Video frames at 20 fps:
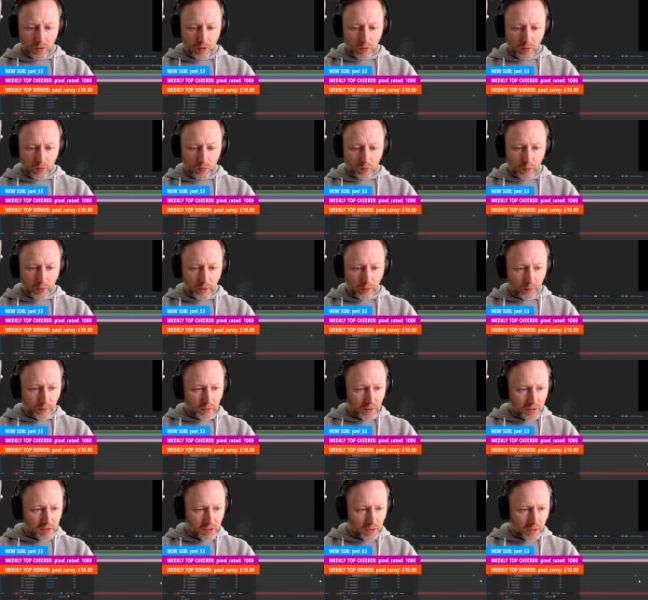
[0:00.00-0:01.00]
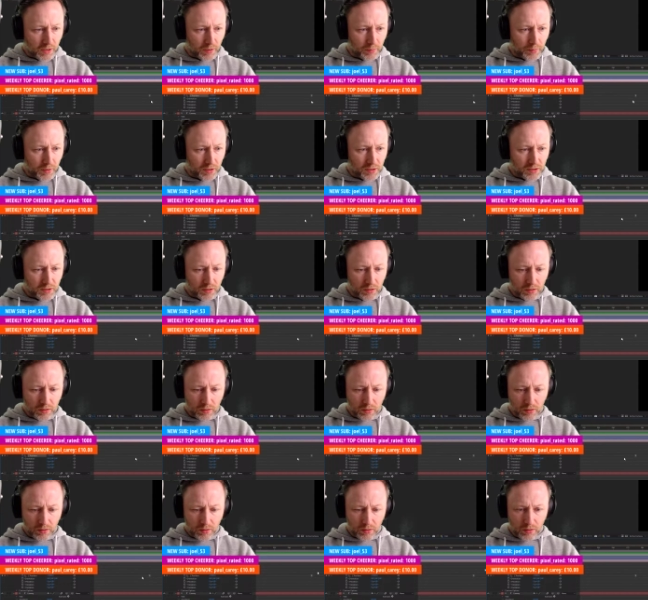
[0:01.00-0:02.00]
Right, when does that animation
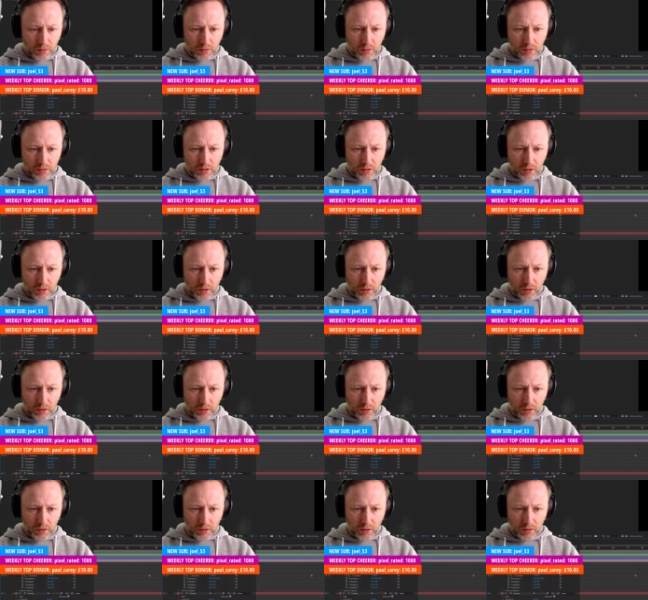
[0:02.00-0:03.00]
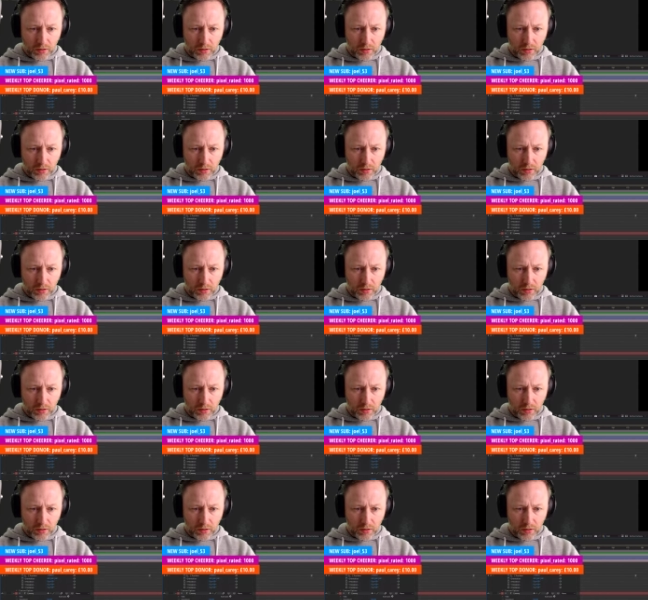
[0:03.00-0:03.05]
start there?